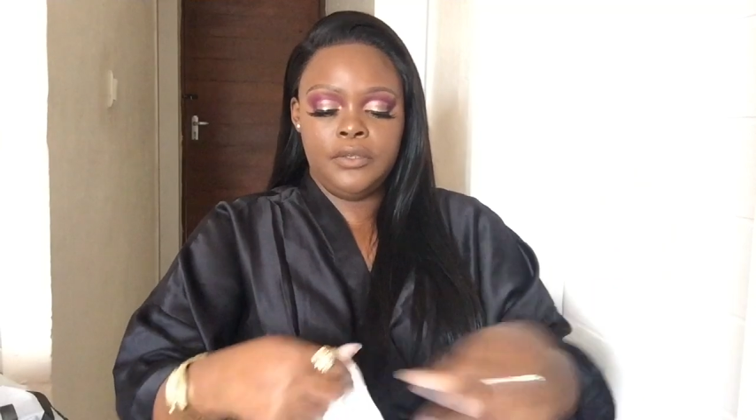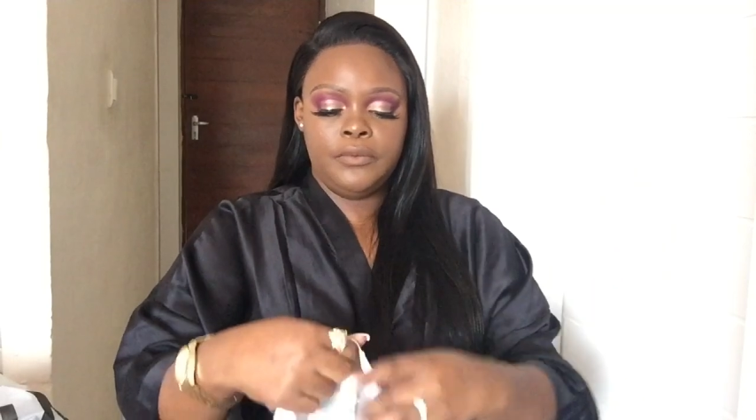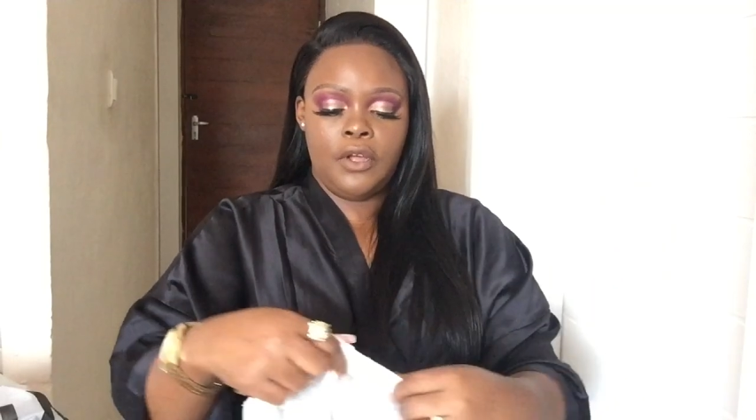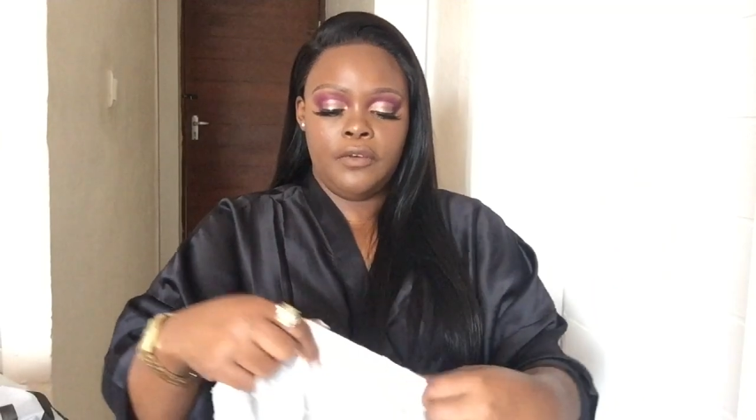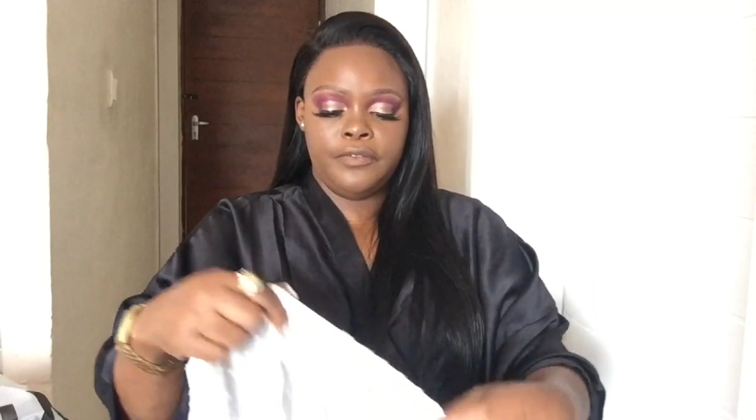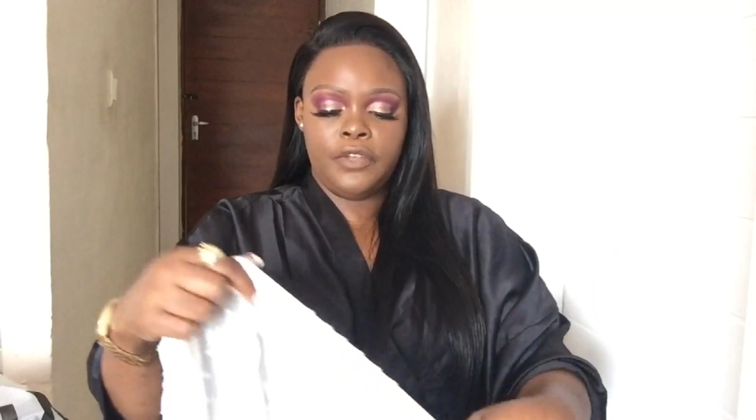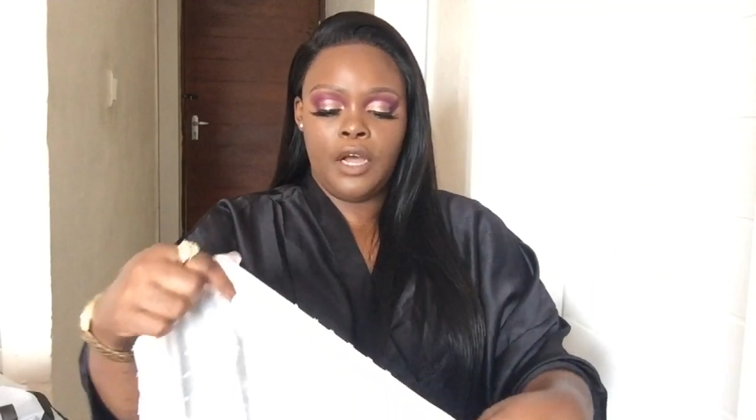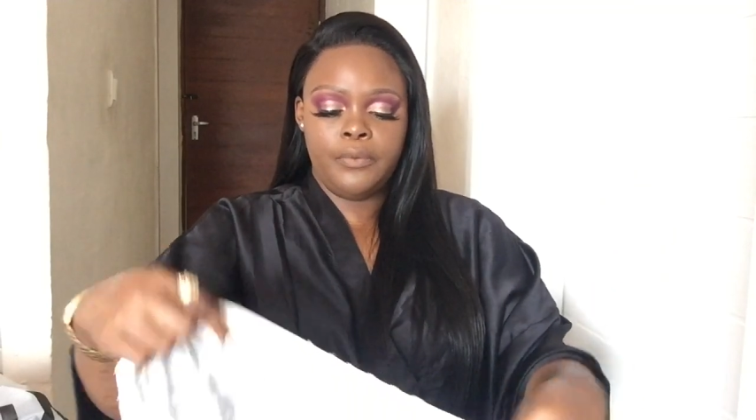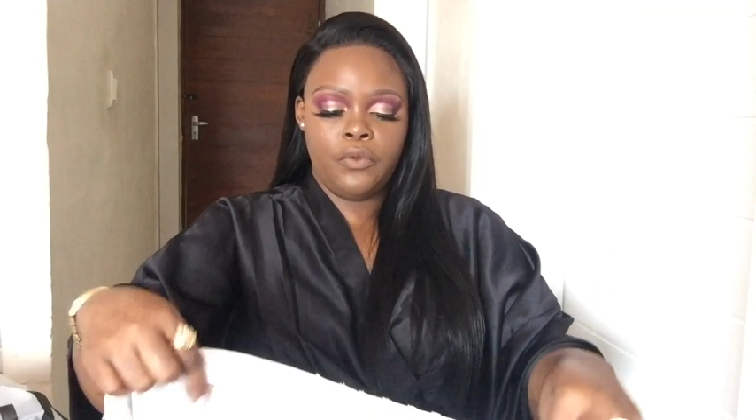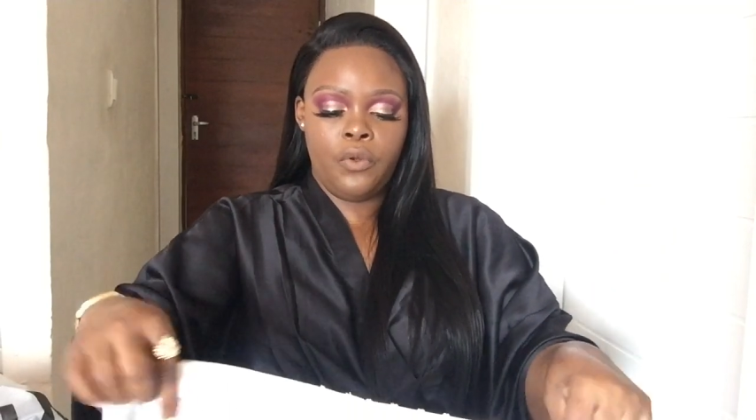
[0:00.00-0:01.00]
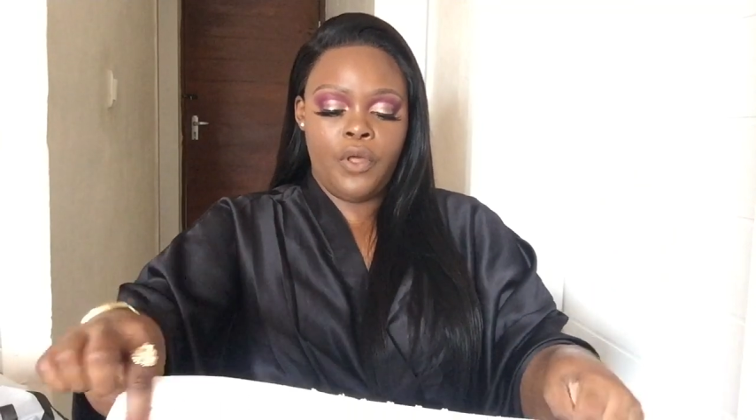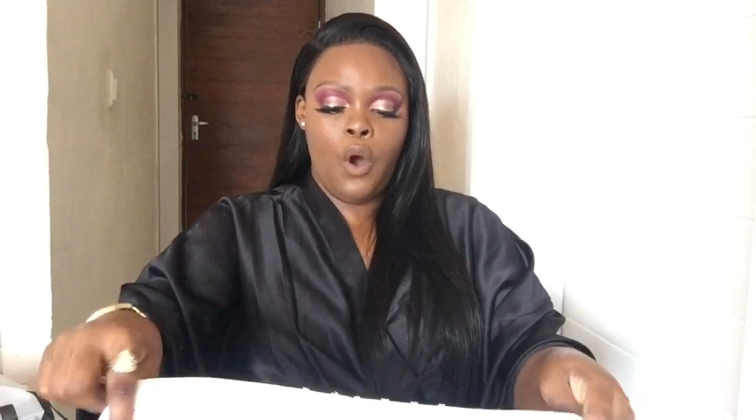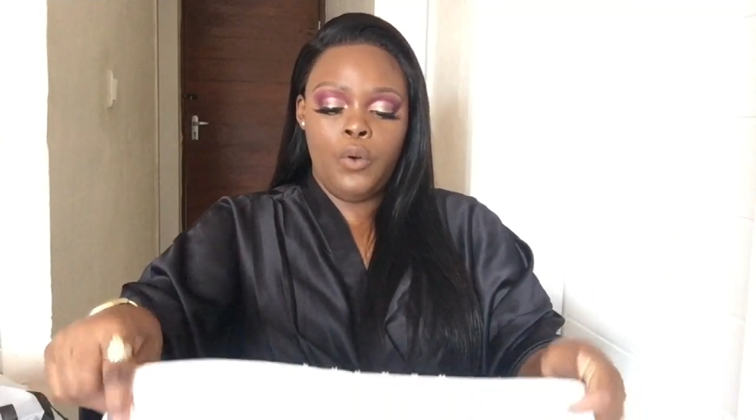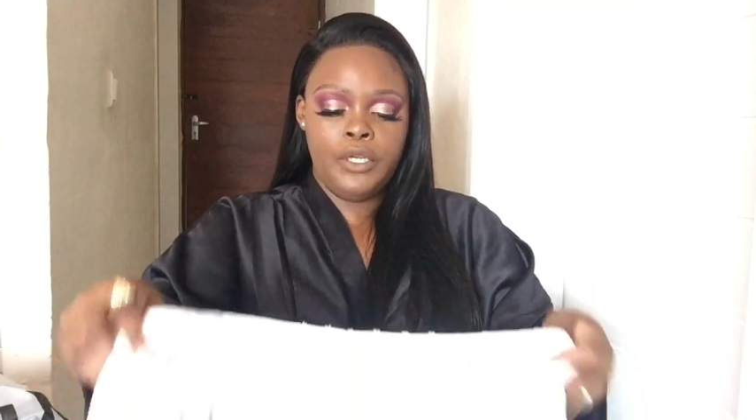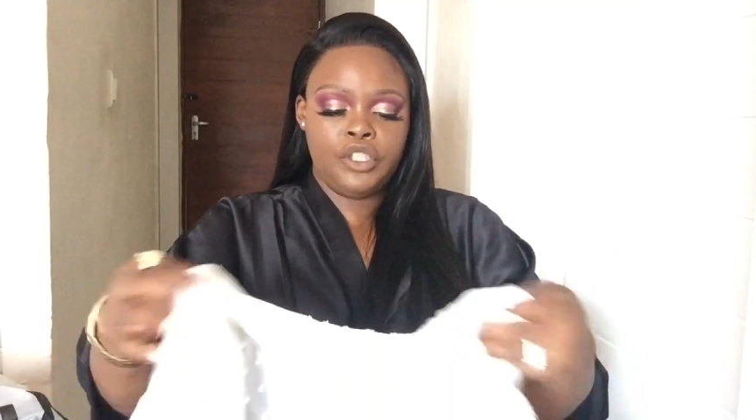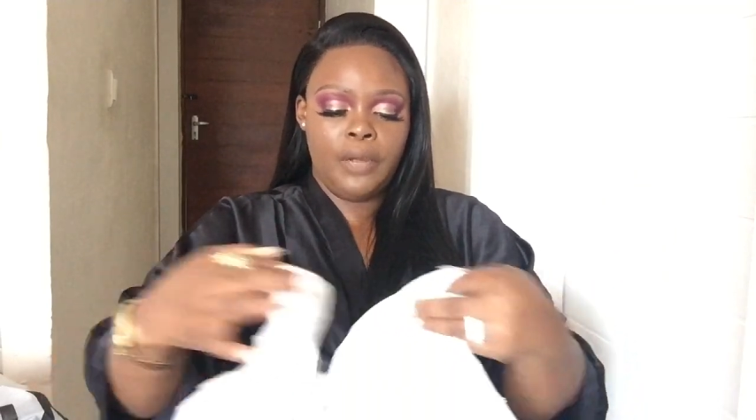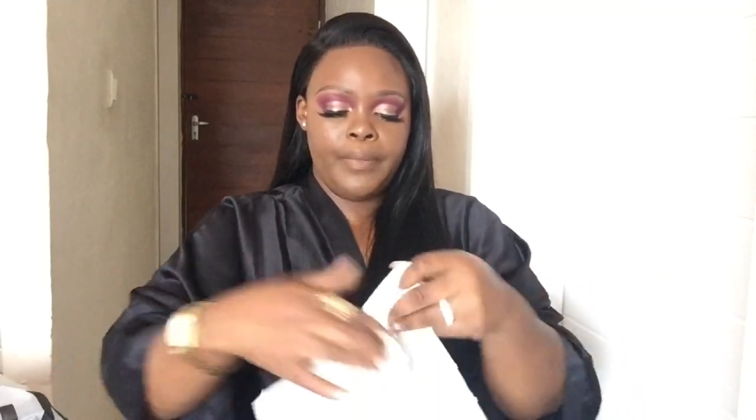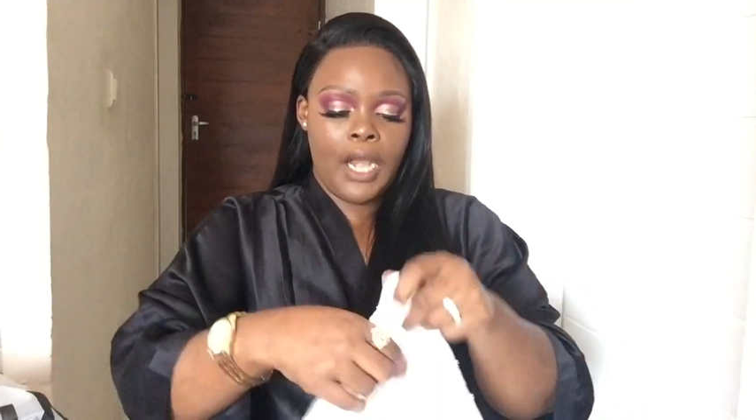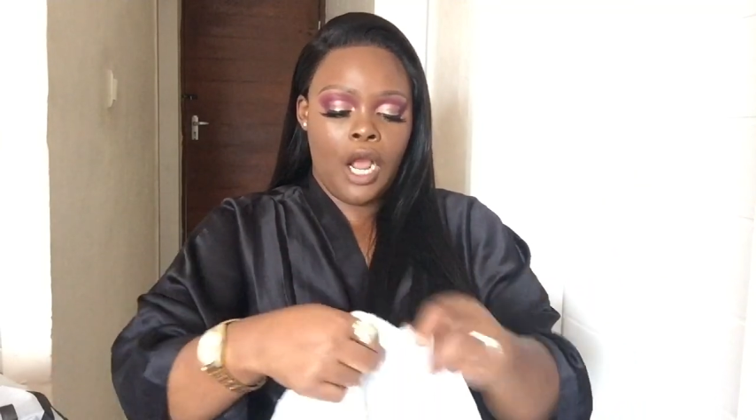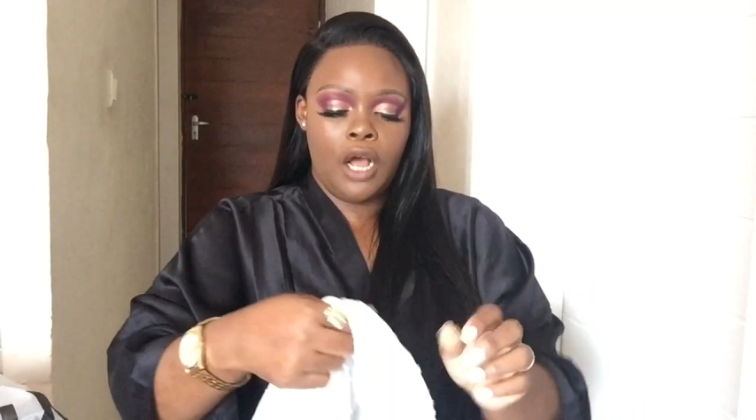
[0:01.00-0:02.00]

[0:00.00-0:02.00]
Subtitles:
terms of tops, or the only top that I